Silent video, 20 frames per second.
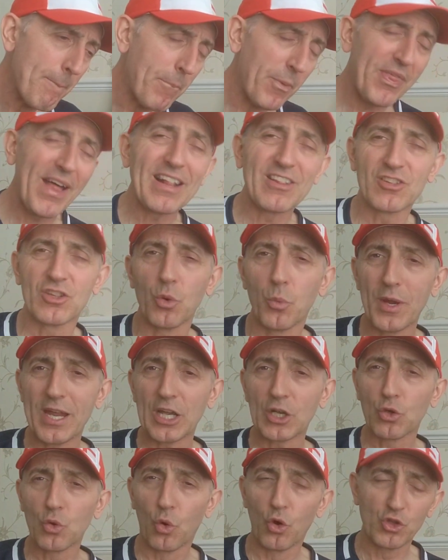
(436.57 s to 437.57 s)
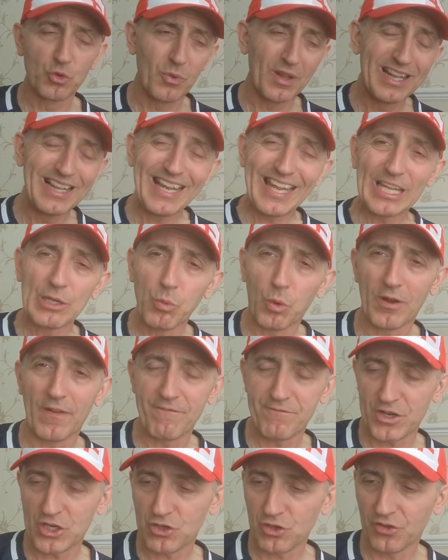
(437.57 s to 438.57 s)
But that's the way it goes with League One
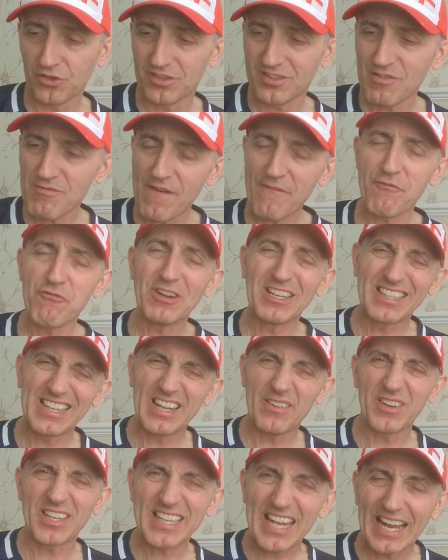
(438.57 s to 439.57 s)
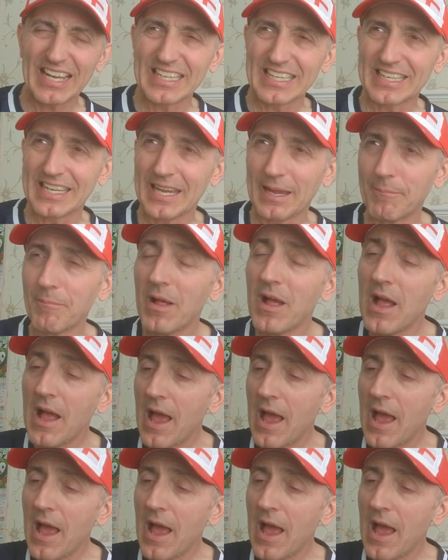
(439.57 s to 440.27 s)
officials. The referee did have a canny game.